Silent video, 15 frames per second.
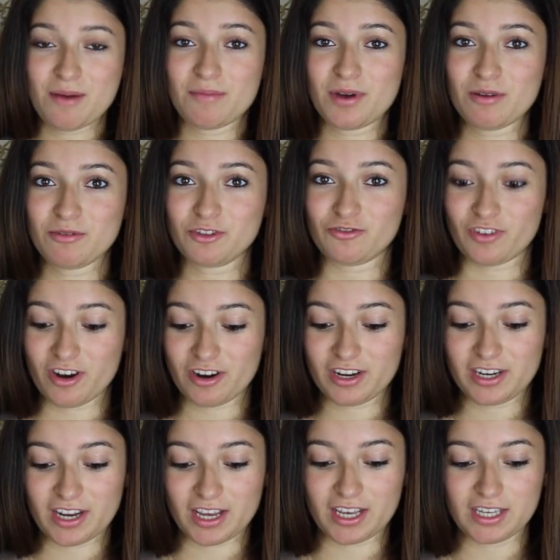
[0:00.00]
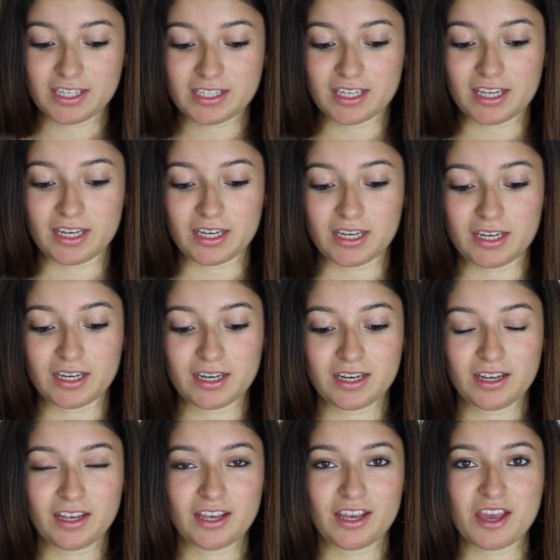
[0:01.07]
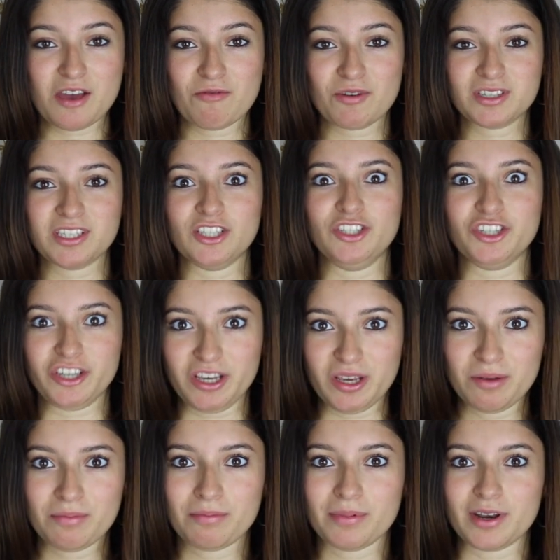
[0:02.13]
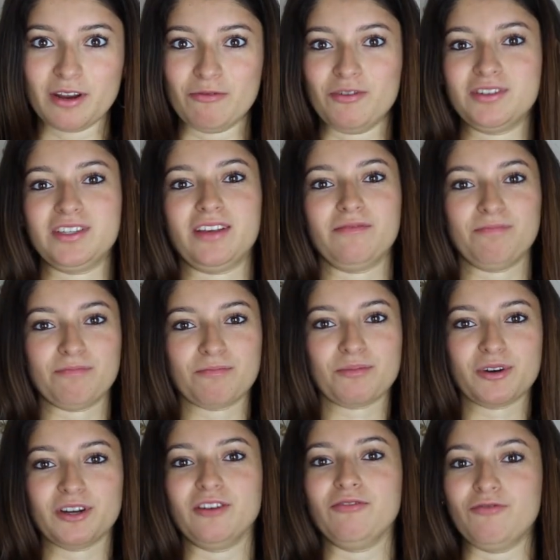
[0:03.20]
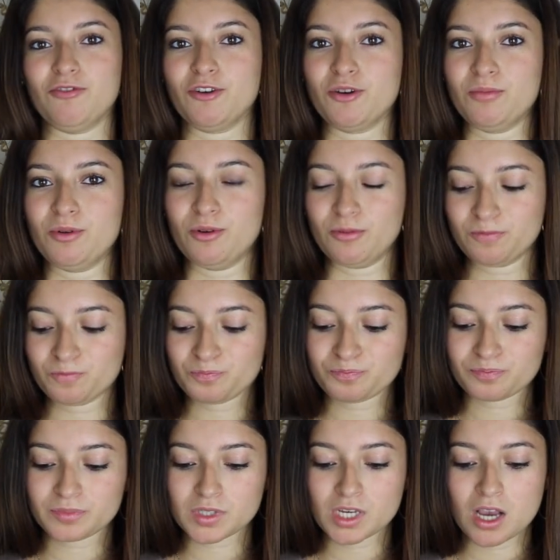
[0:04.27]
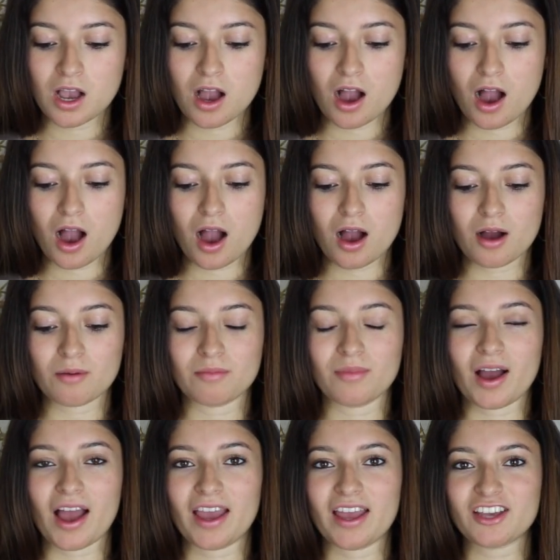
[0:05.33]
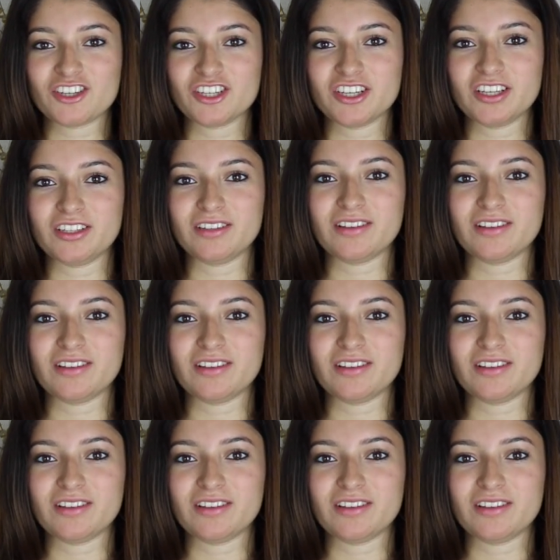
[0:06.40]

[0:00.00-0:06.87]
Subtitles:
but it was very nice, and it wasn't cheap, but it was pretty affordable. I actually